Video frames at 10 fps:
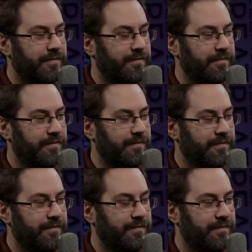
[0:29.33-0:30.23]

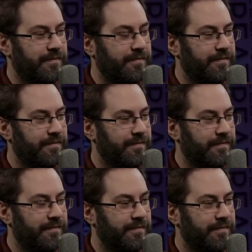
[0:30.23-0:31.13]

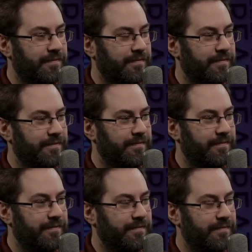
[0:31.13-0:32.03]
No words are spoken by the person on screen.